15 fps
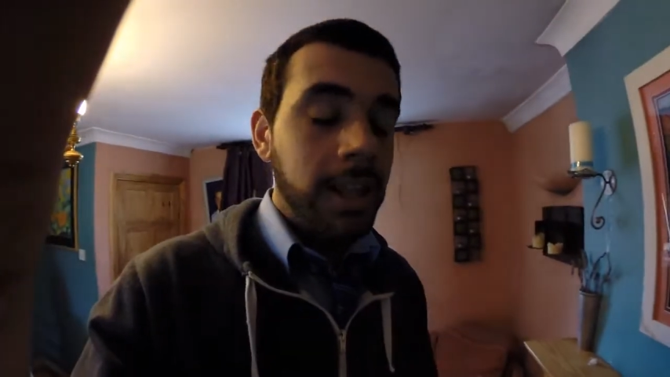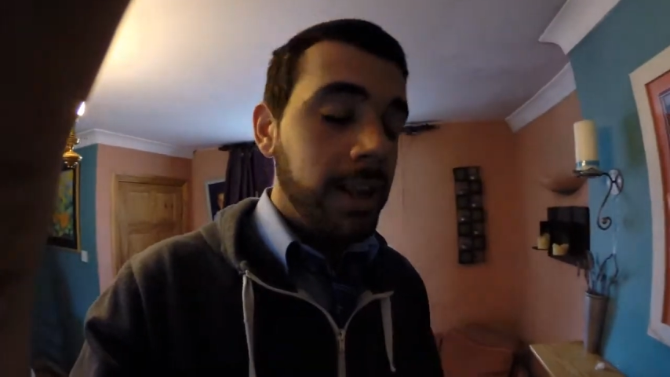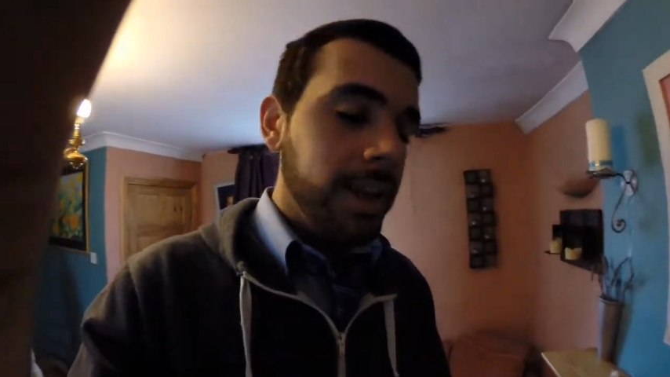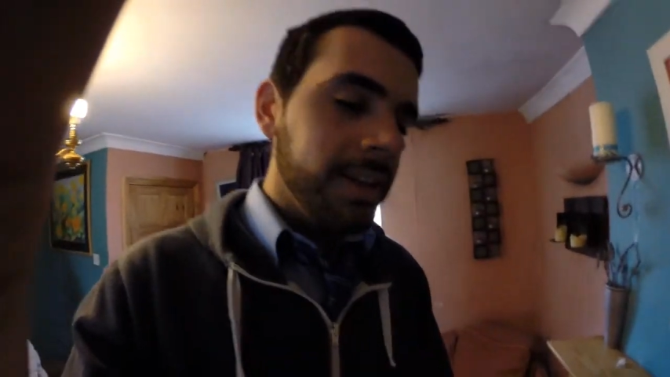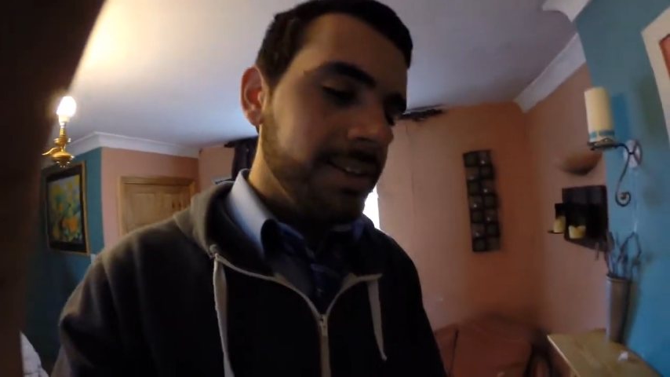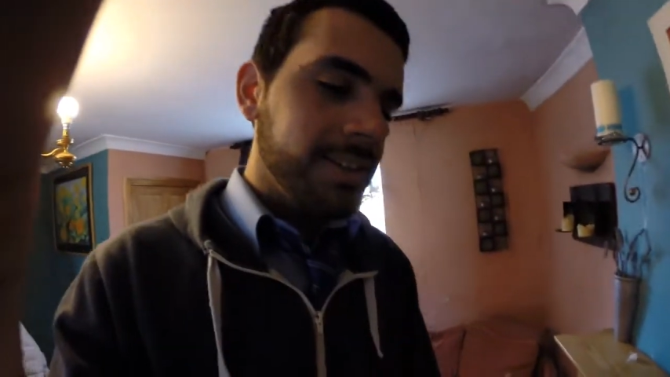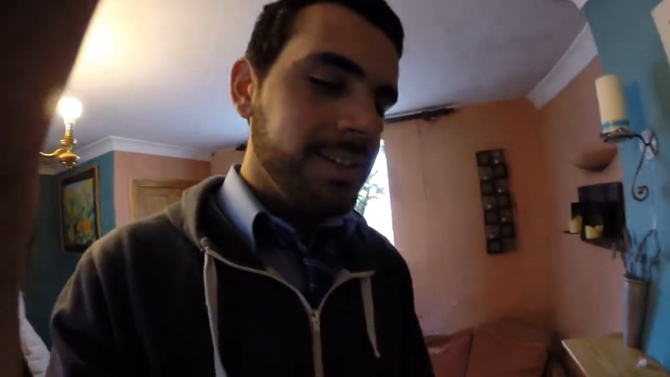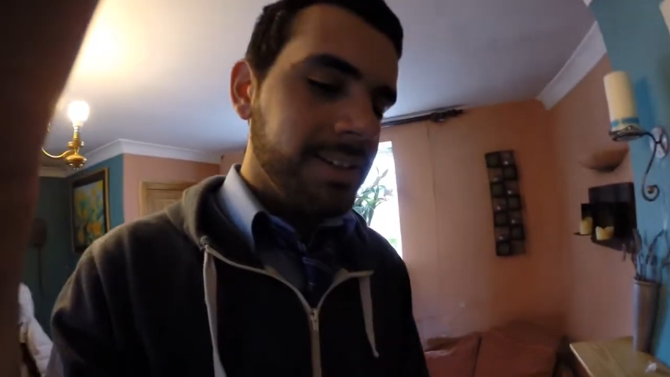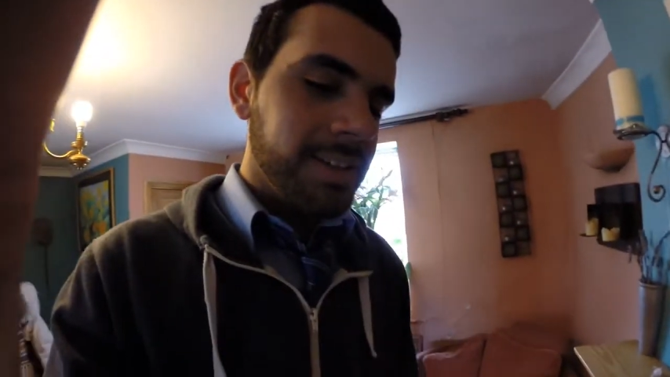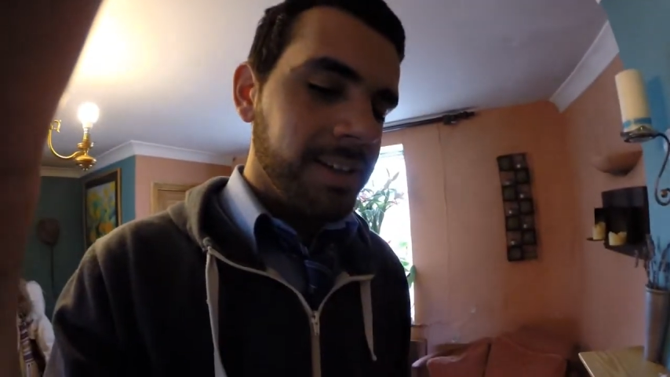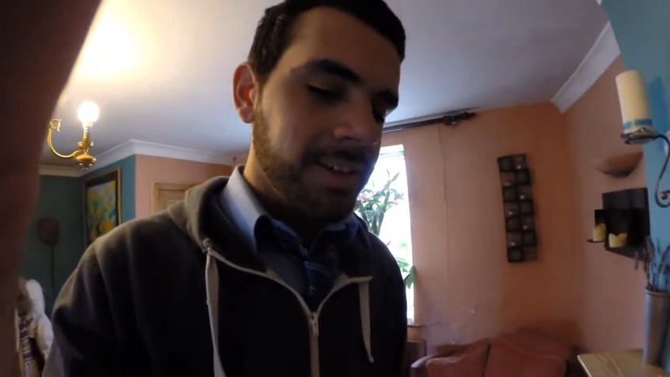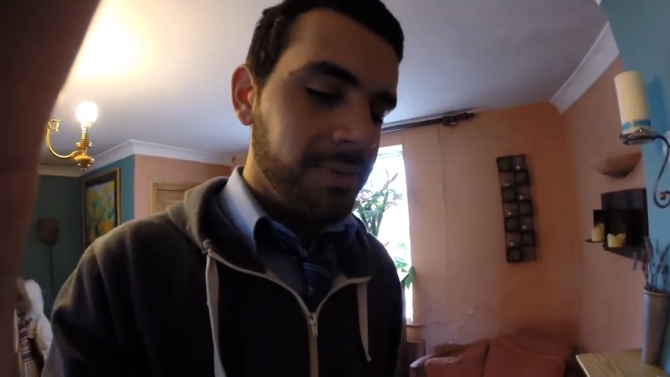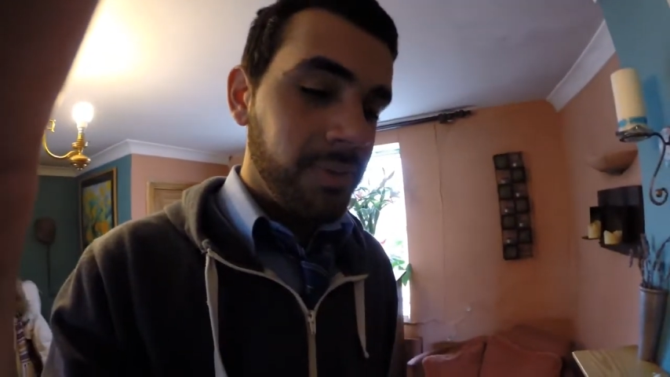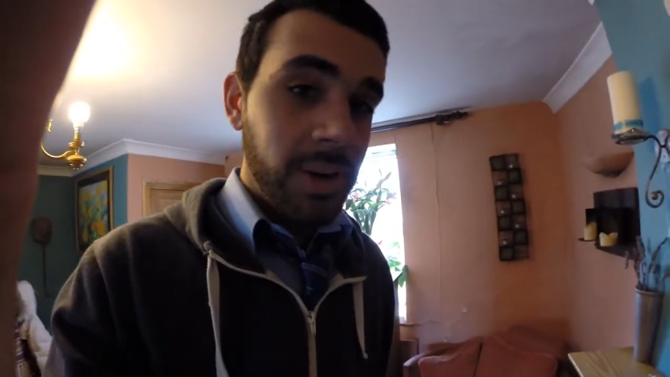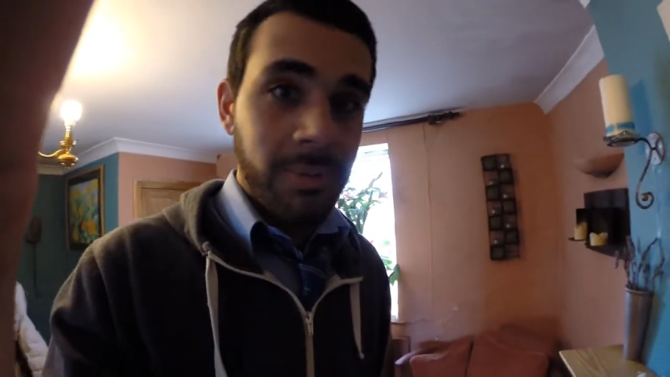Lynx
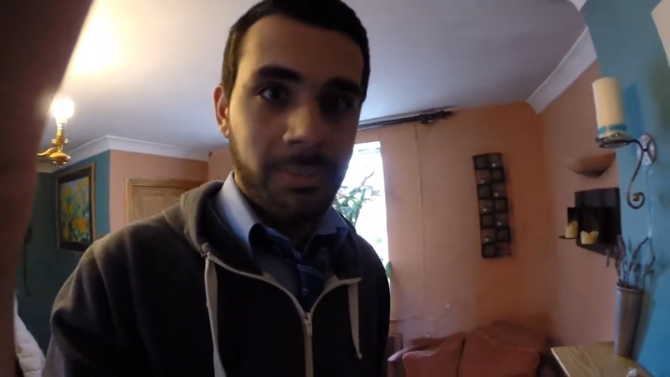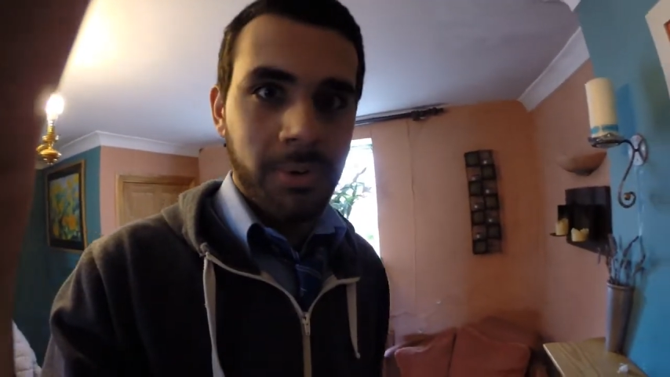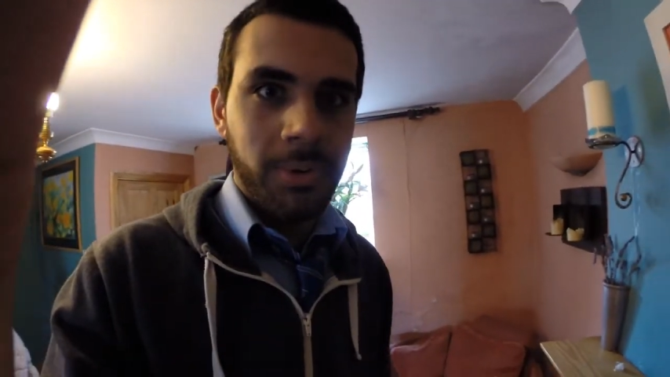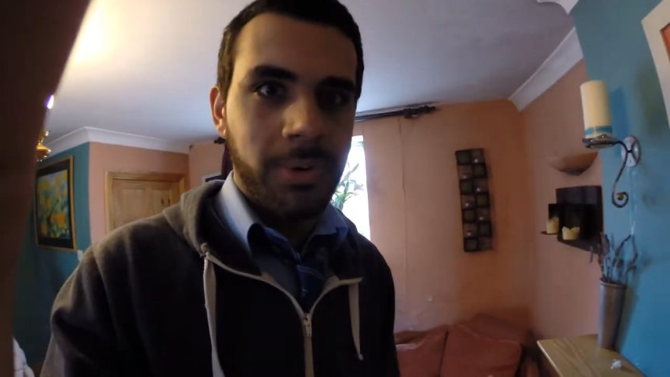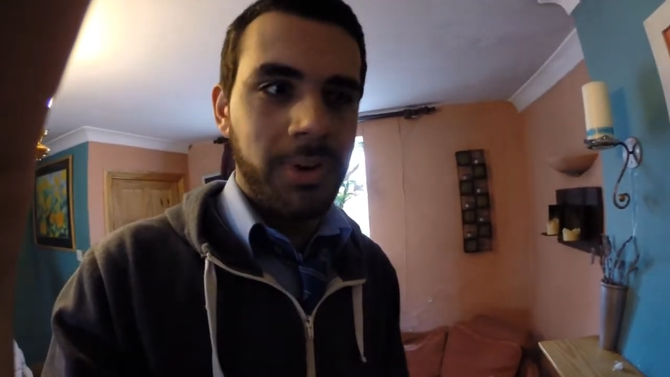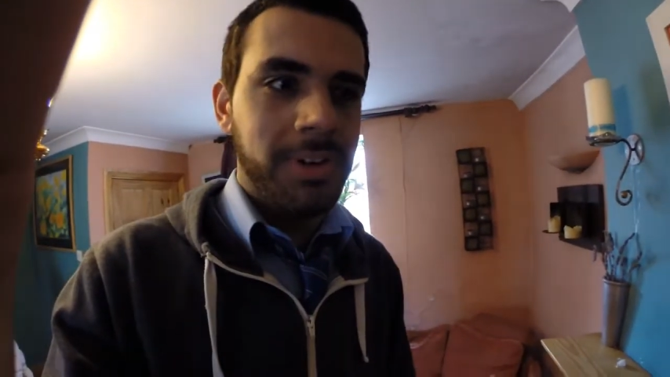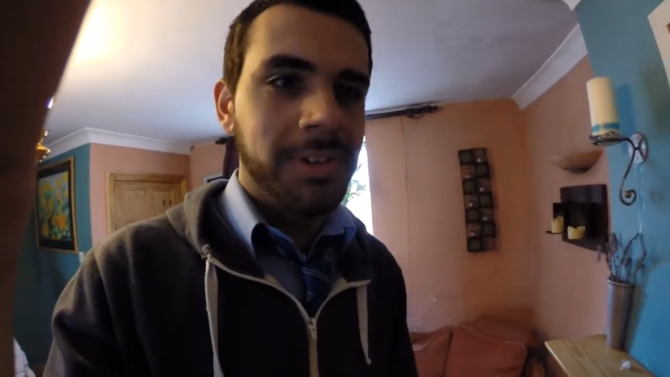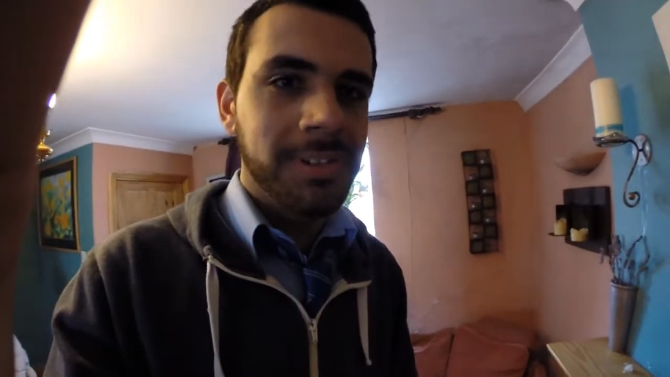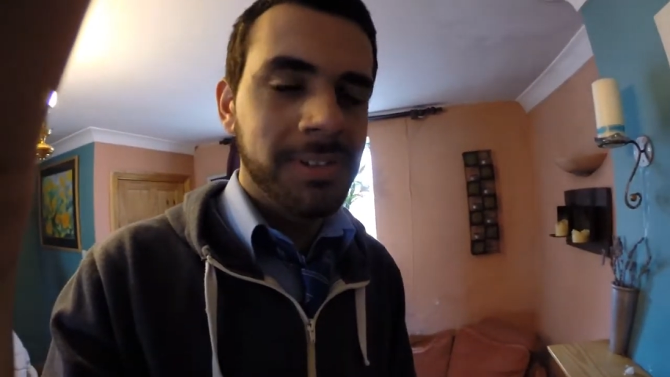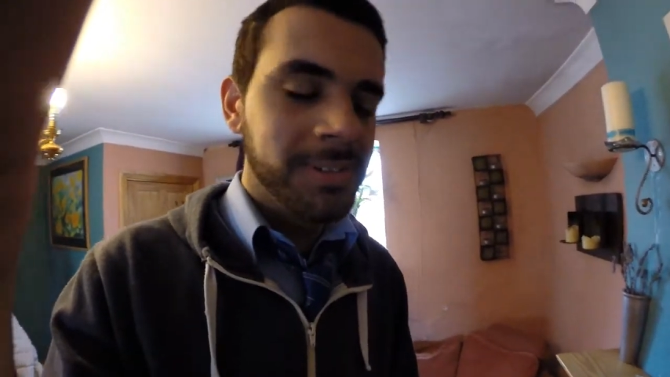flamethrower.